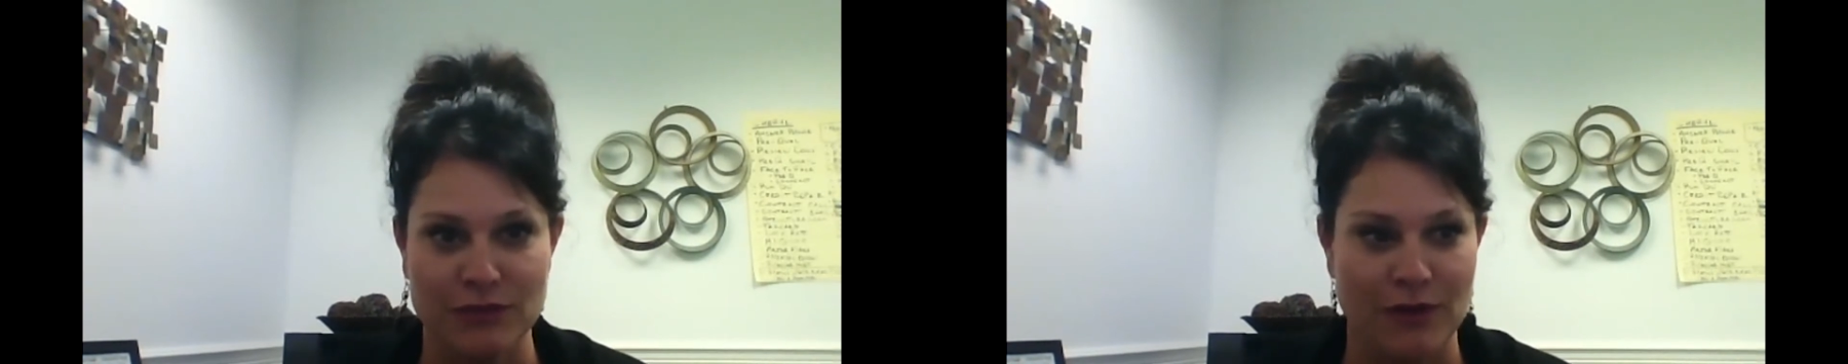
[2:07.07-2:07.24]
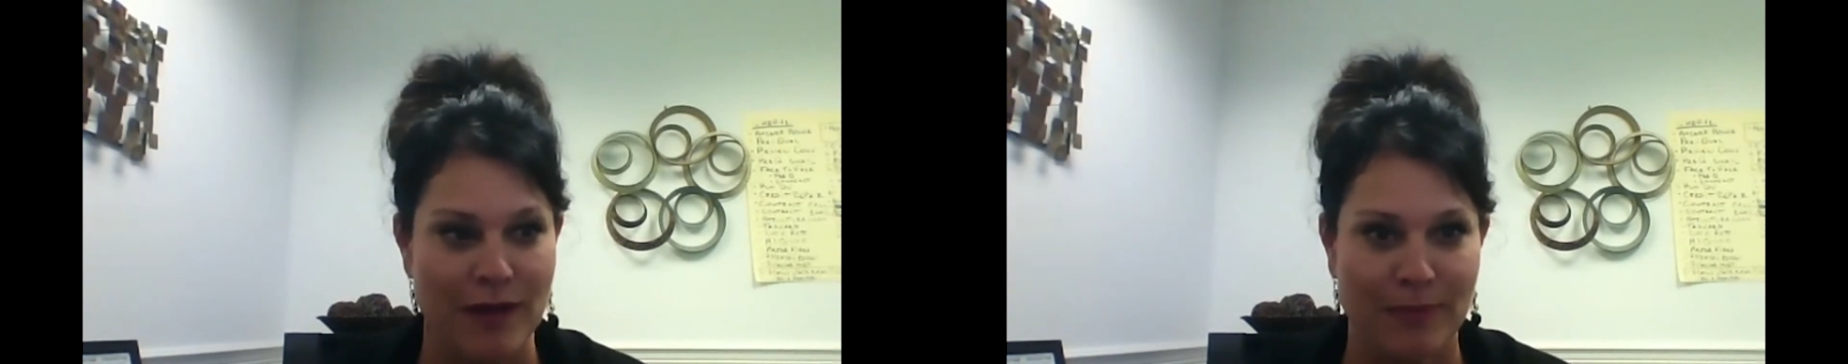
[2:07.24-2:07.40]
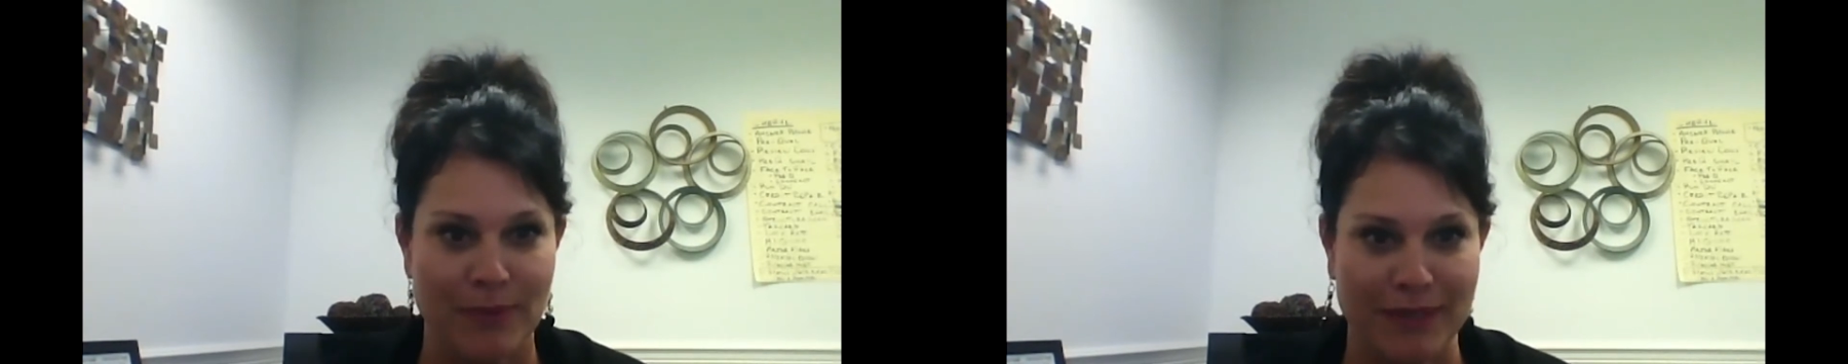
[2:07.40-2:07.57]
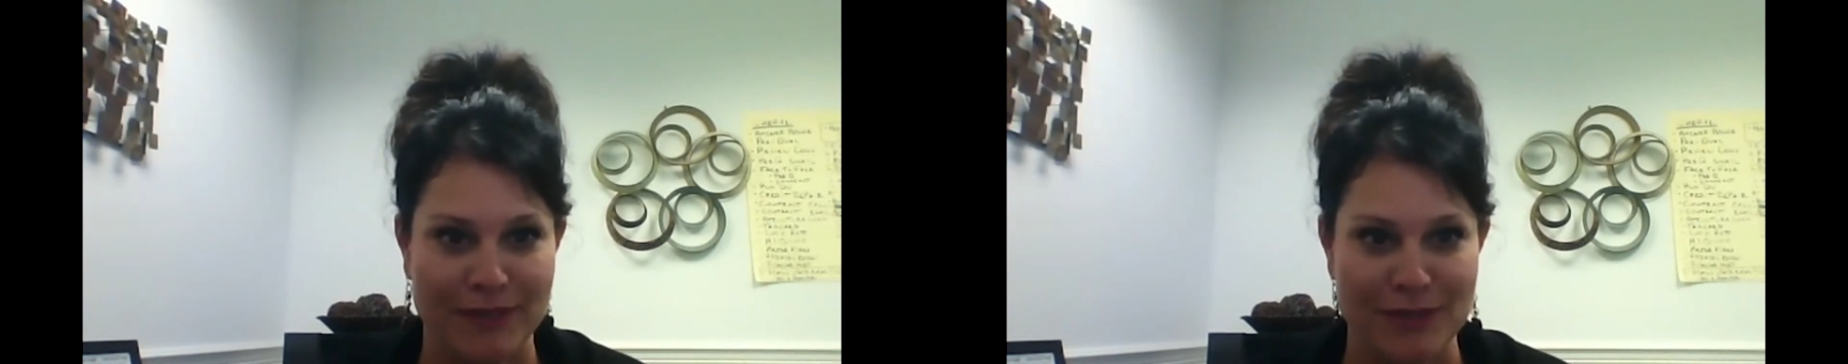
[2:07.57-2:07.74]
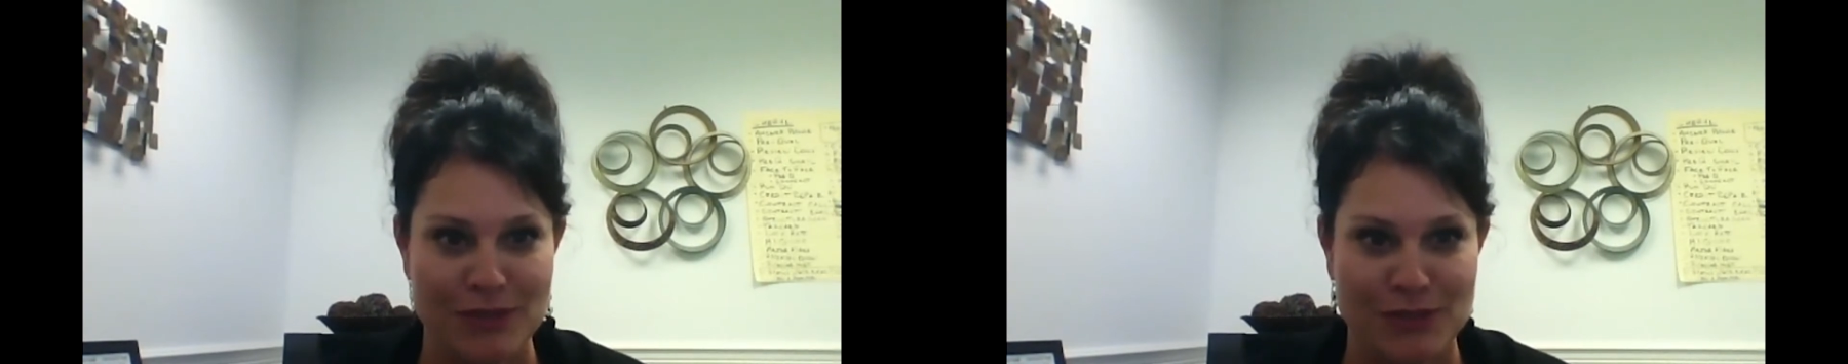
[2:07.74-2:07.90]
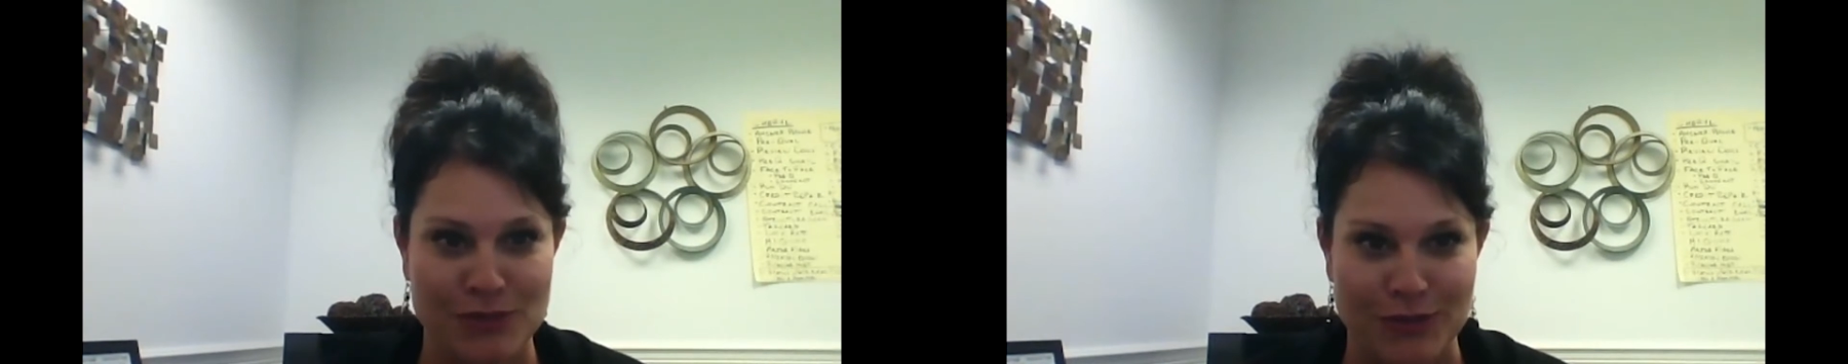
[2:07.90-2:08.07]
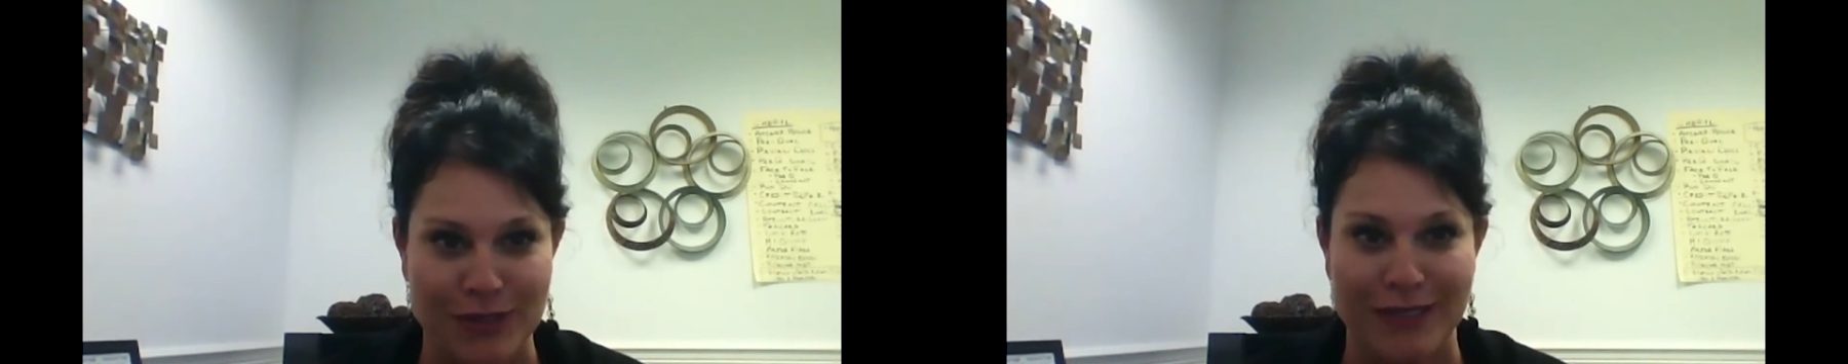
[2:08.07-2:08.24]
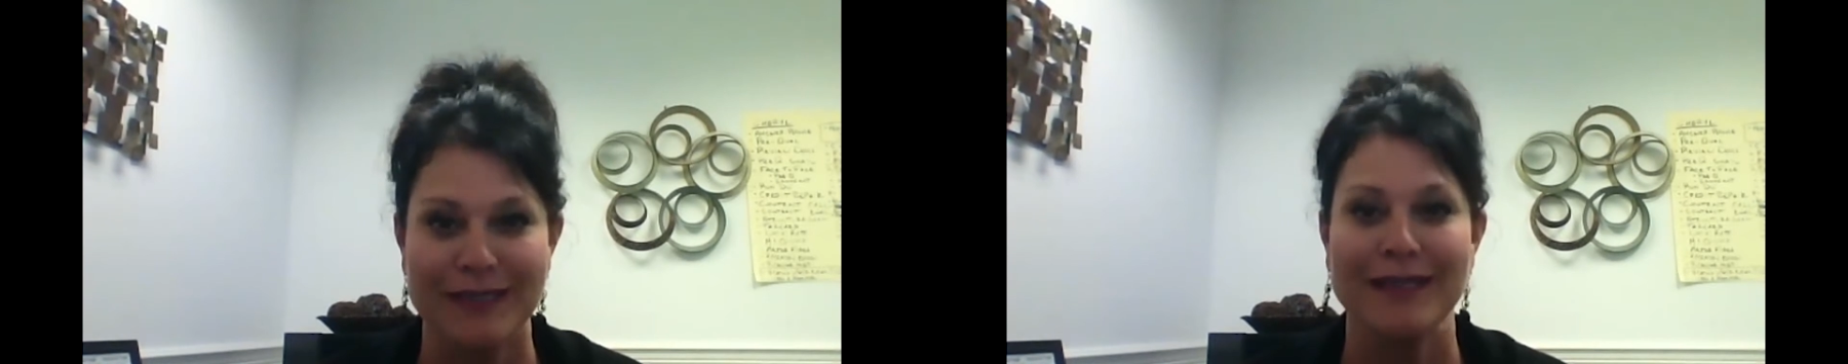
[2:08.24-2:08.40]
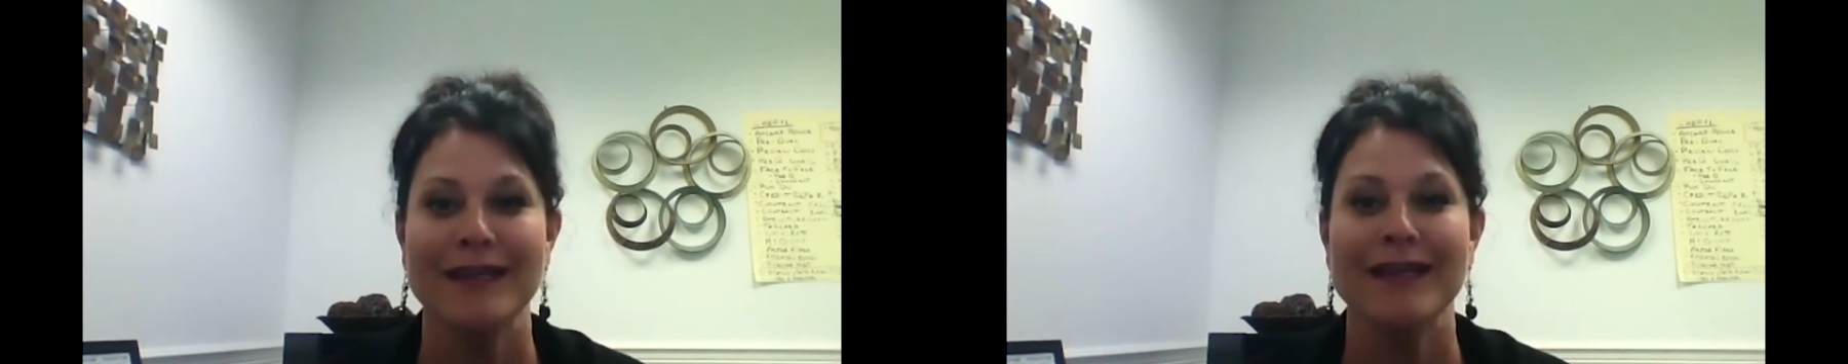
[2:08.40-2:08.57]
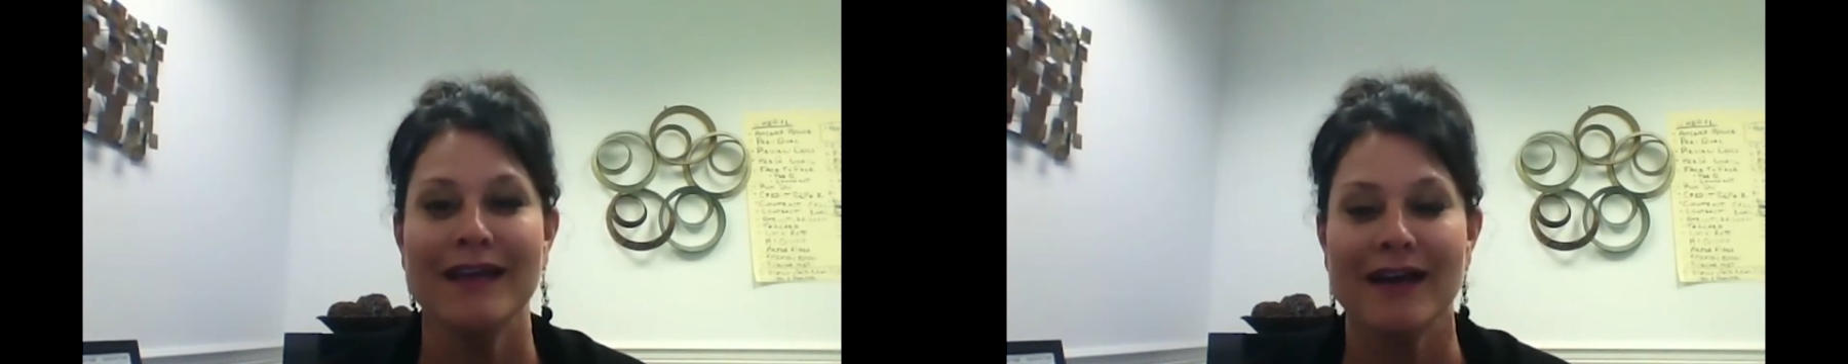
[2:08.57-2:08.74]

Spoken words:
drop it on the street,